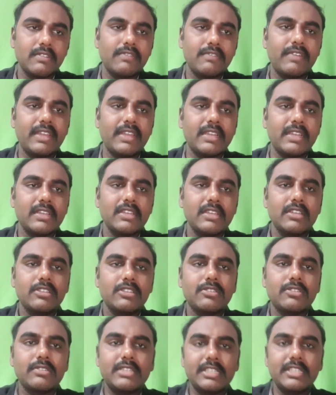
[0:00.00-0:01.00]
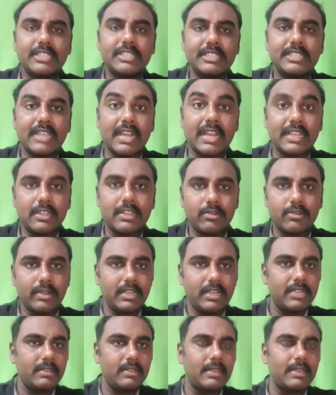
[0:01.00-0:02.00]
fine. So, this is another one
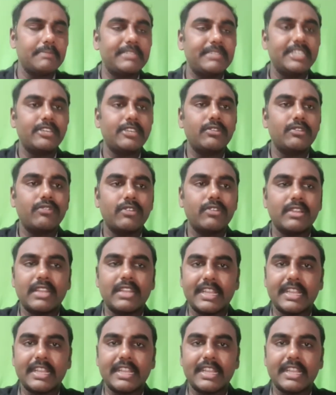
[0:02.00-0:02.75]
MCQ for your